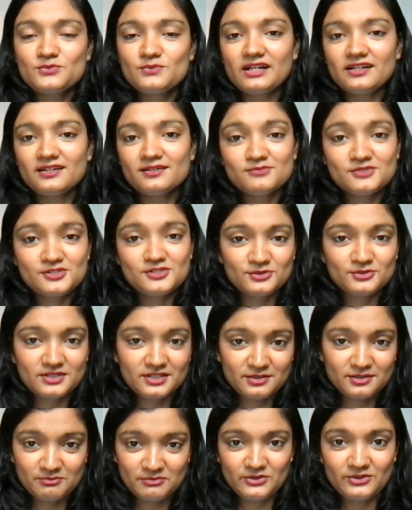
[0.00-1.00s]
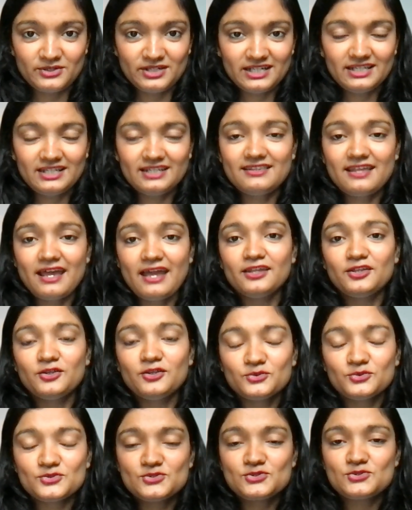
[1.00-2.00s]
Welcome to the community. Thank
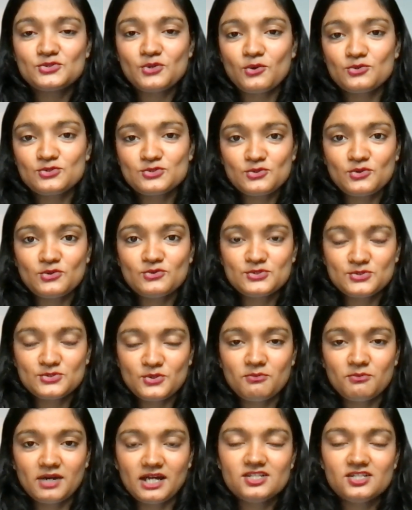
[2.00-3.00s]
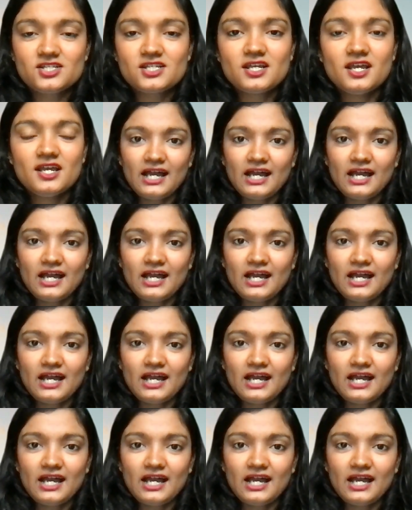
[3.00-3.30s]
you so much.